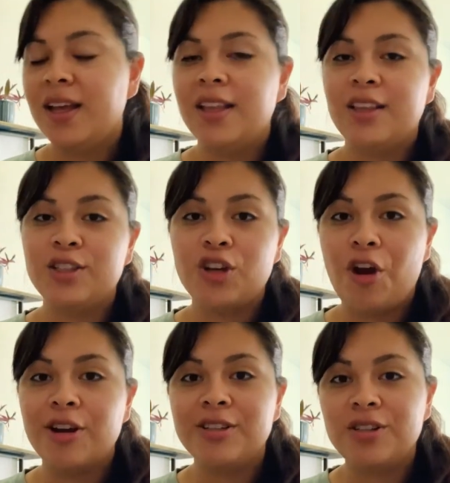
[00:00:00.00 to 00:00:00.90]
The
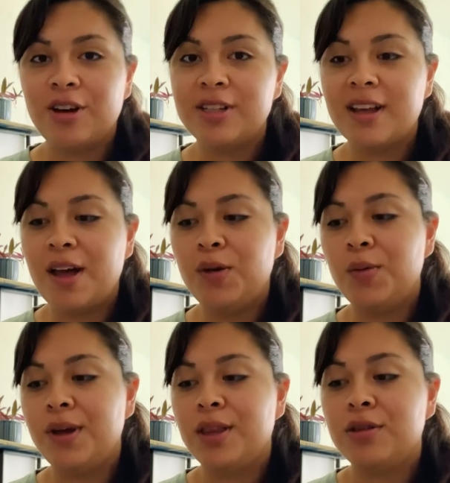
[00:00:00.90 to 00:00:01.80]
chart starts out
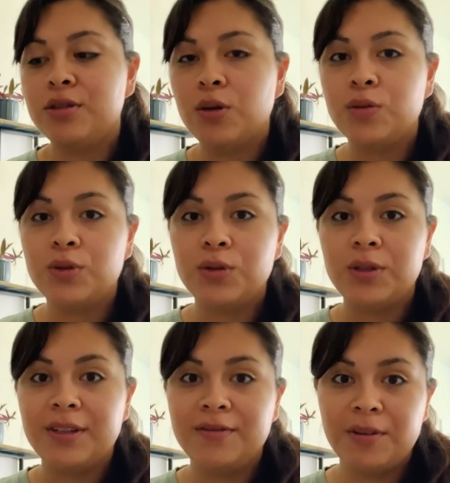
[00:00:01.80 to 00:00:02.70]
with social
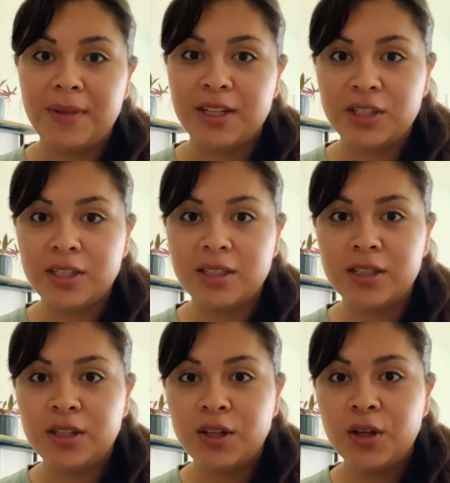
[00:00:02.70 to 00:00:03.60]
information.
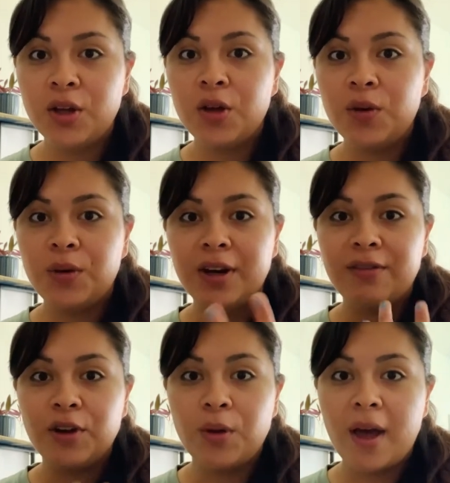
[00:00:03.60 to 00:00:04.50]

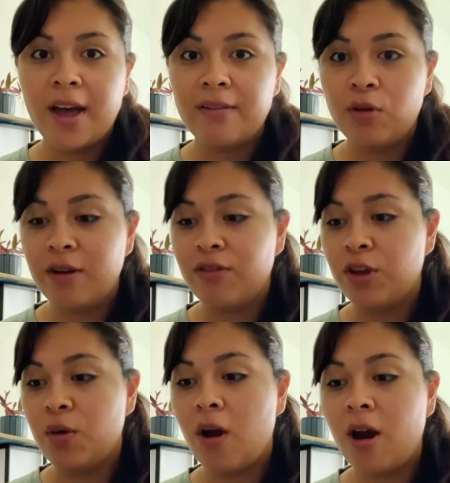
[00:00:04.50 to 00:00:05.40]
Whatever you have, whoever
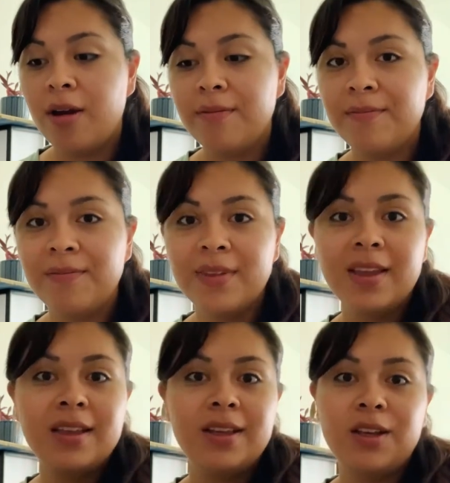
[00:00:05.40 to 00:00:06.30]
you are,
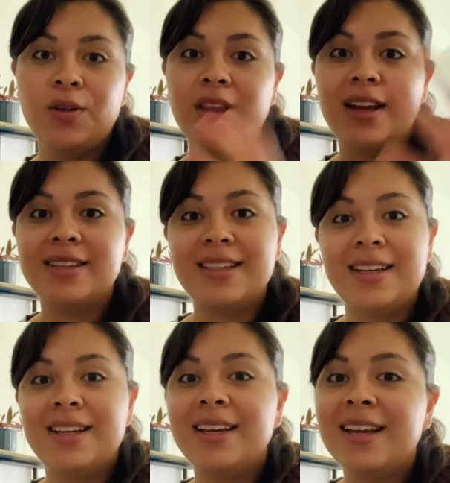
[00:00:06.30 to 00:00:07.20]
that is
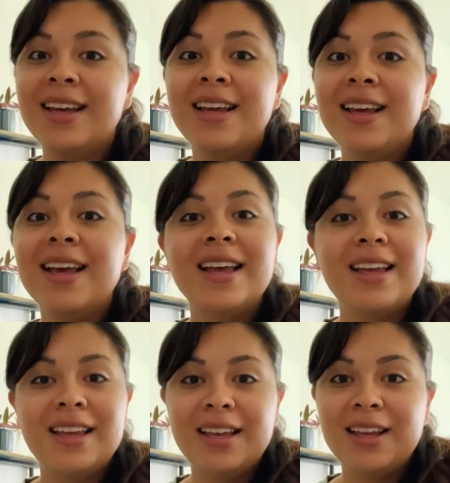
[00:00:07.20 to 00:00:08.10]
then
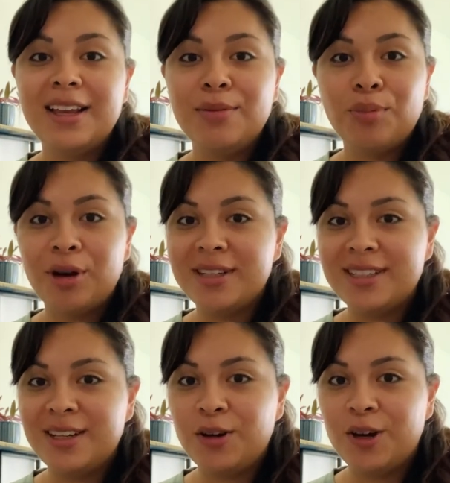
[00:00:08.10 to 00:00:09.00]

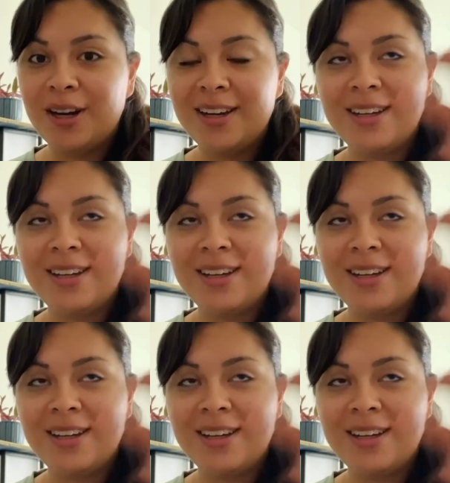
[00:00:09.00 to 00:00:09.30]
imprinted or,